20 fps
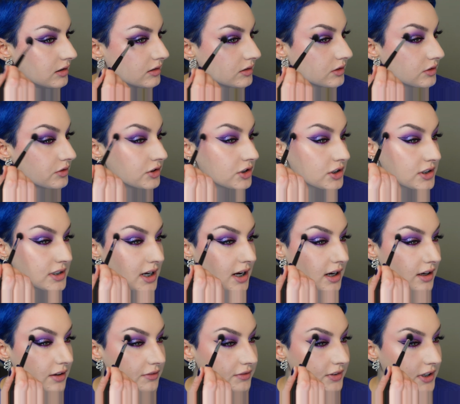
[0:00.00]
So just
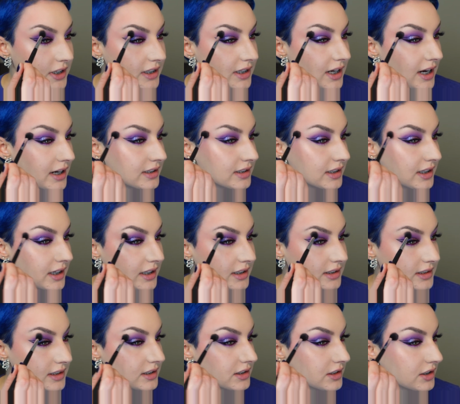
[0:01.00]
kind of connecting
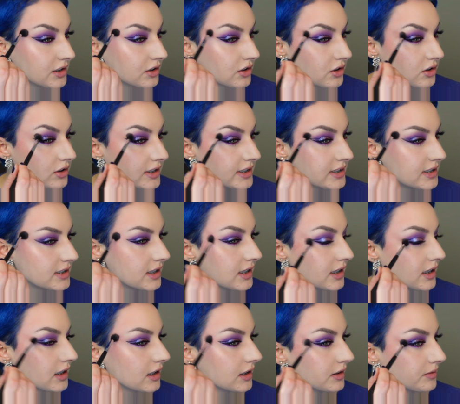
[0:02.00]
it into the crease
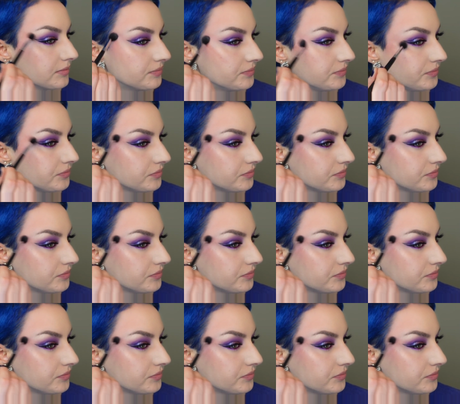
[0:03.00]
here.